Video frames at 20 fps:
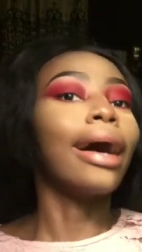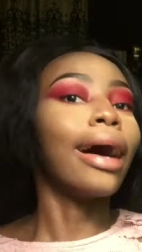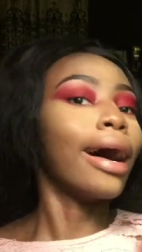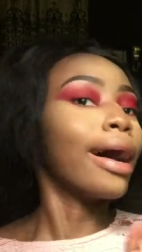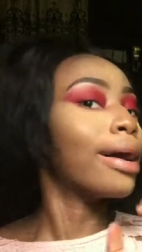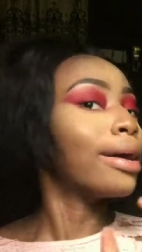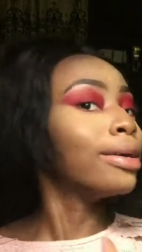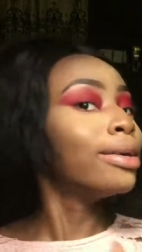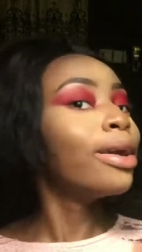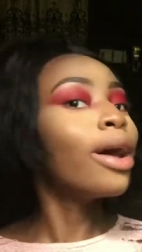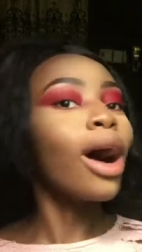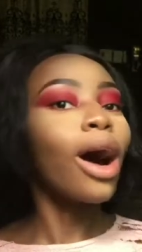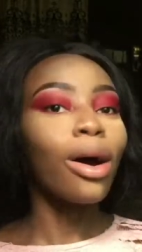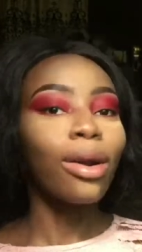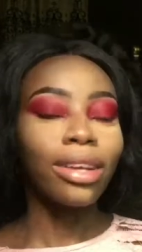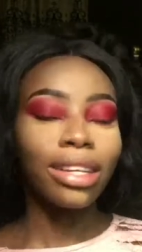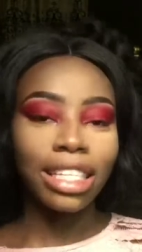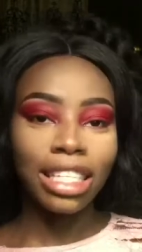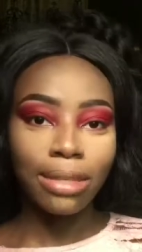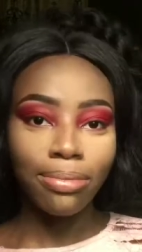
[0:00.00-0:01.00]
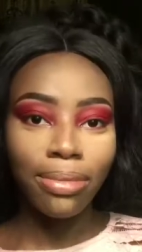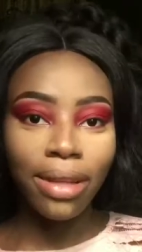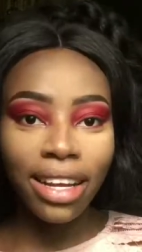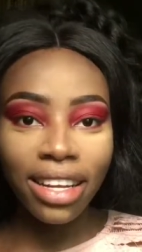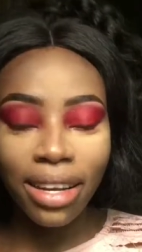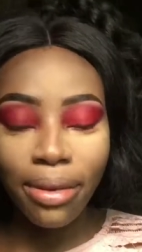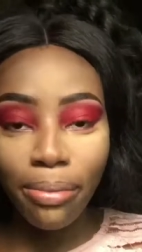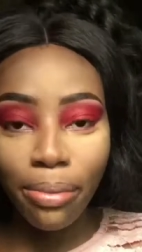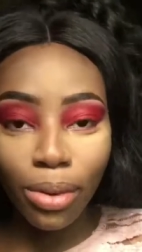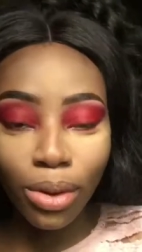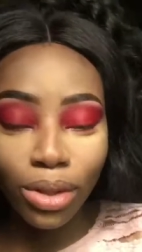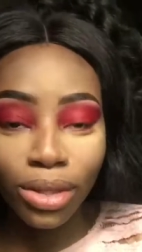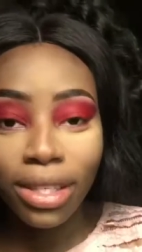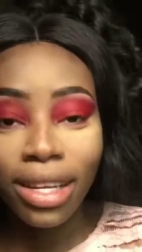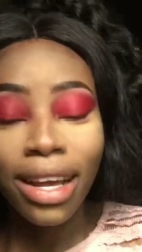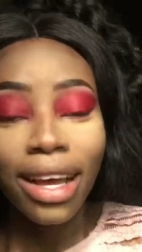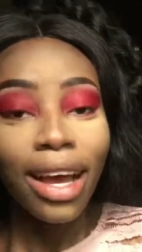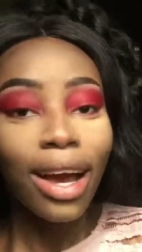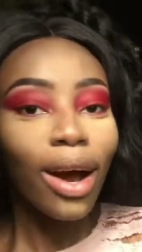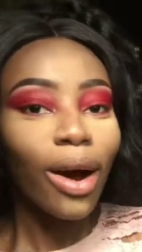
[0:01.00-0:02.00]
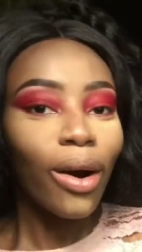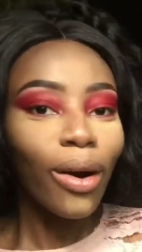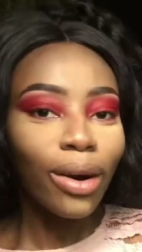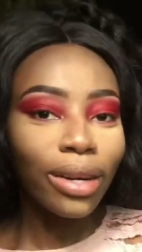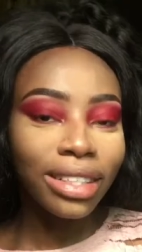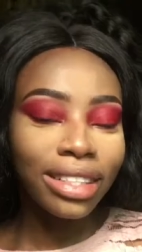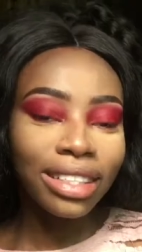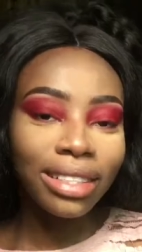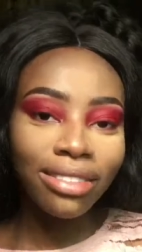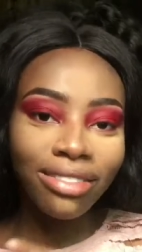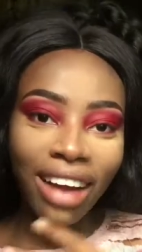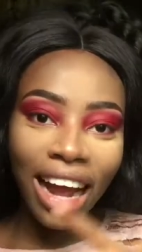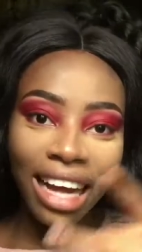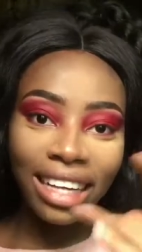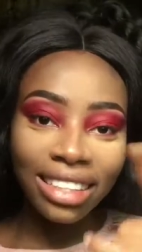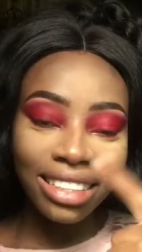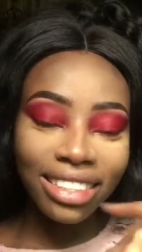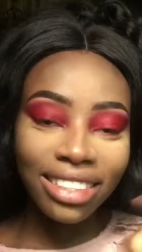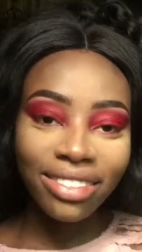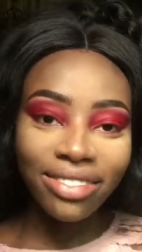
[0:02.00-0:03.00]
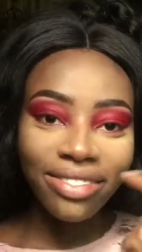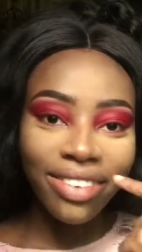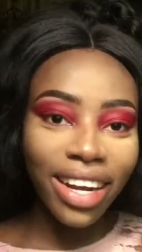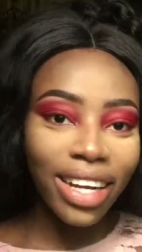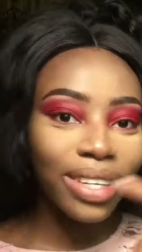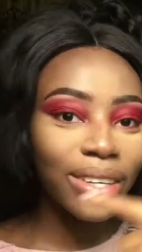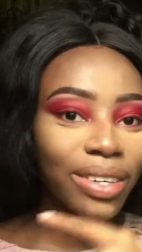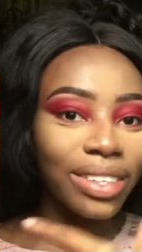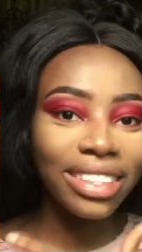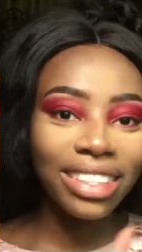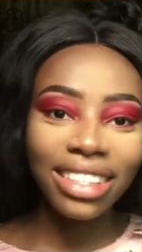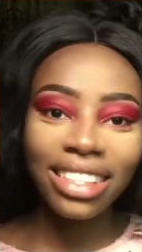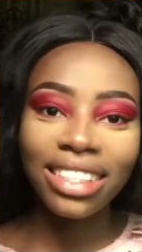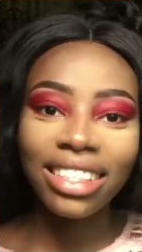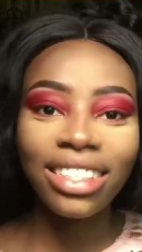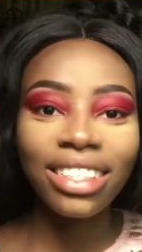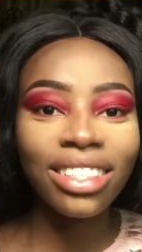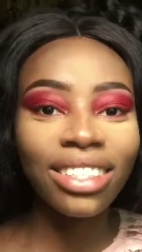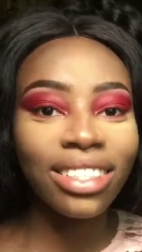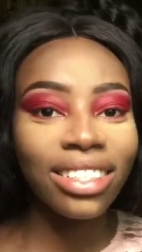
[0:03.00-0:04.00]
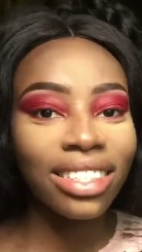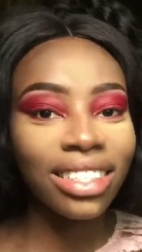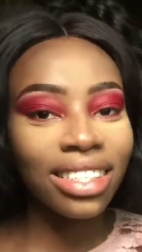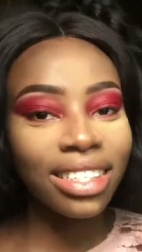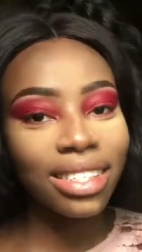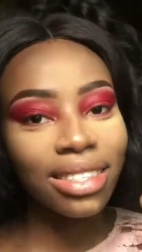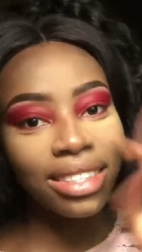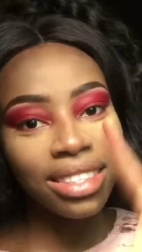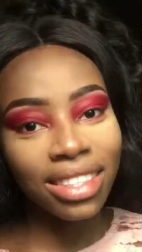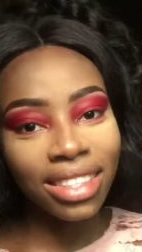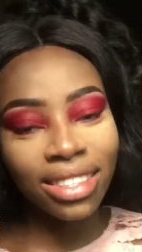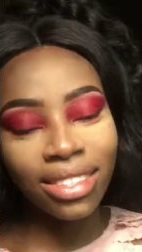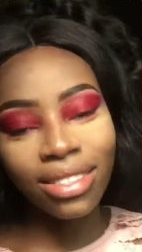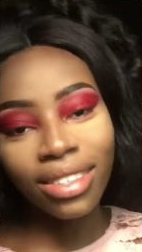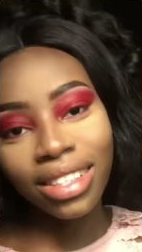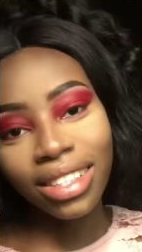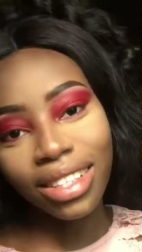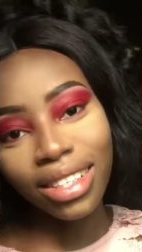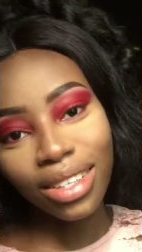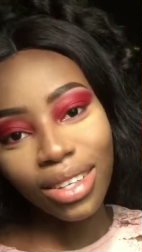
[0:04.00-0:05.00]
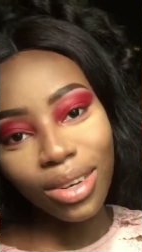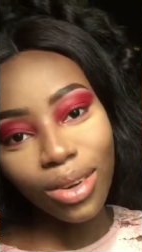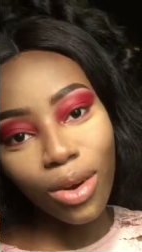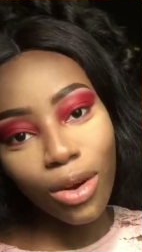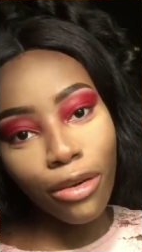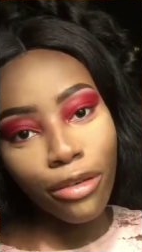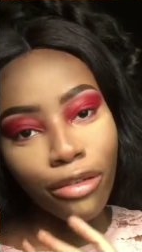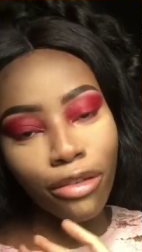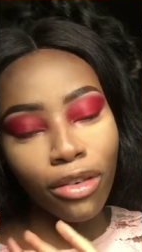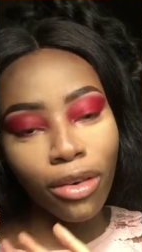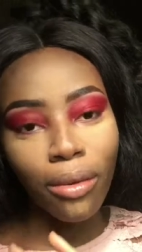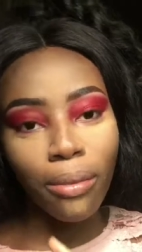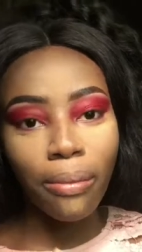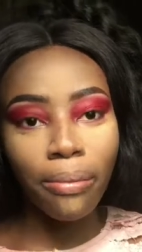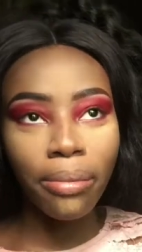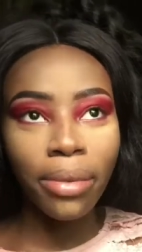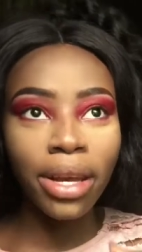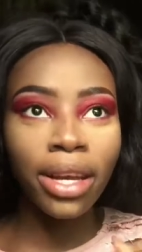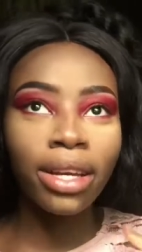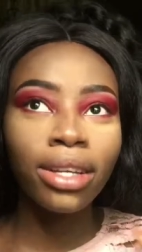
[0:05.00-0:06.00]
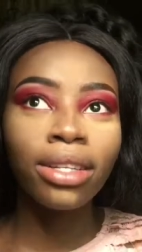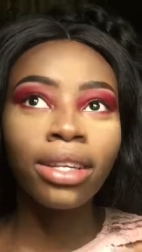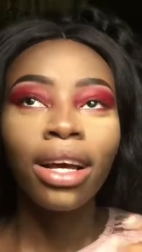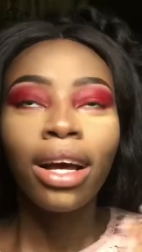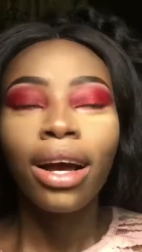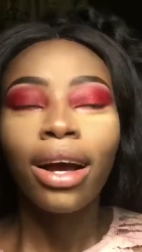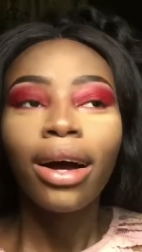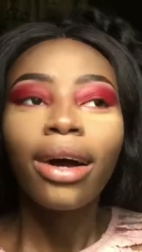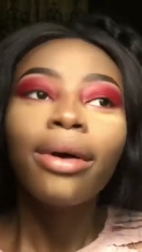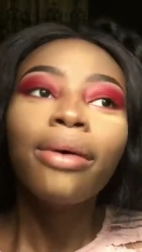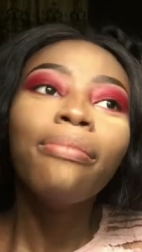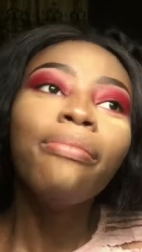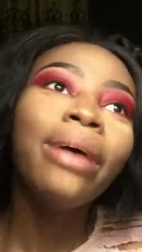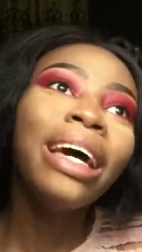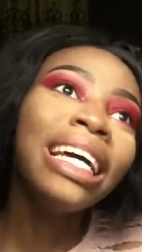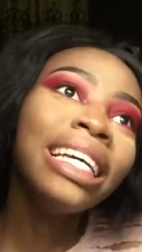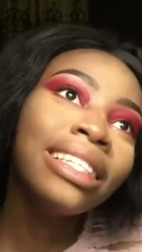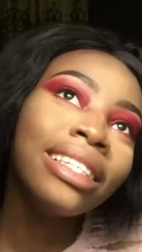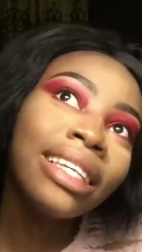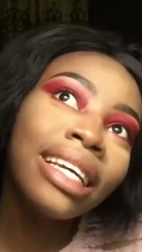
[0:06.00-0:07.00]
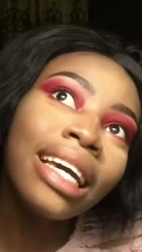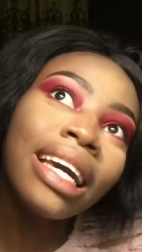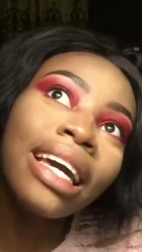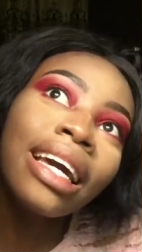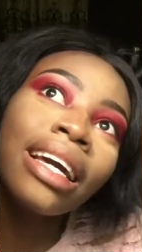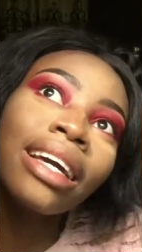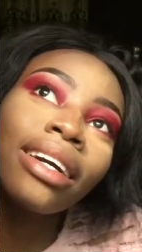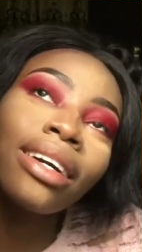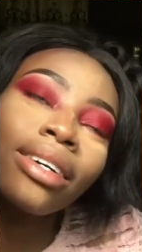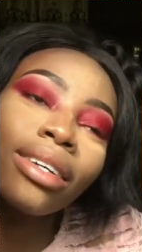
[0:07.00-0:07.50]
I don't know how to explain it, but adding the red underneath just took the look from being basic